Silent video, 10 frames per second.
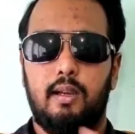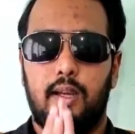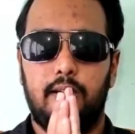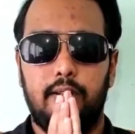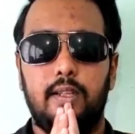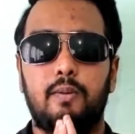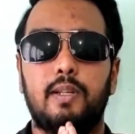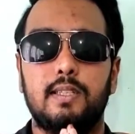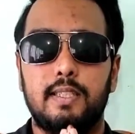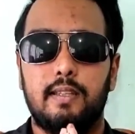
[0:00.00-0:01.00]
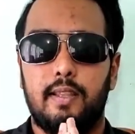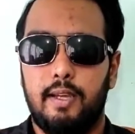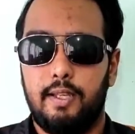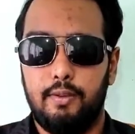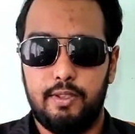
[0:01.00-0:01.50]
I really want to say
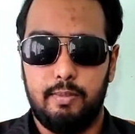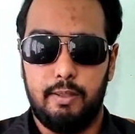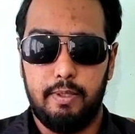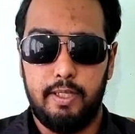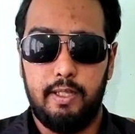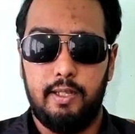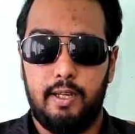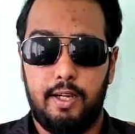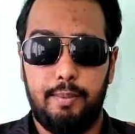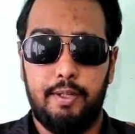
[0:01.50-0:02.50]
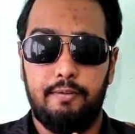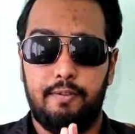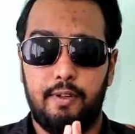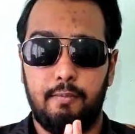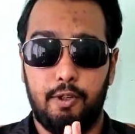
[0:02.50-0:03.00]
thank you to my buddy Armin
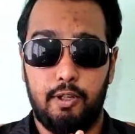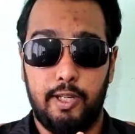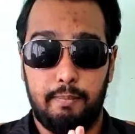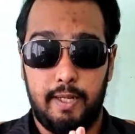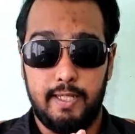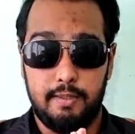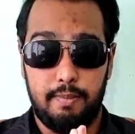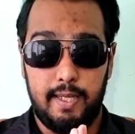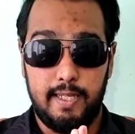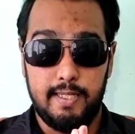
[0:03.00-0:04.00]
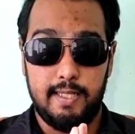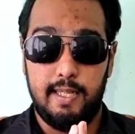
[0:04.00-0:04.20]
from Gorai Plant Supplies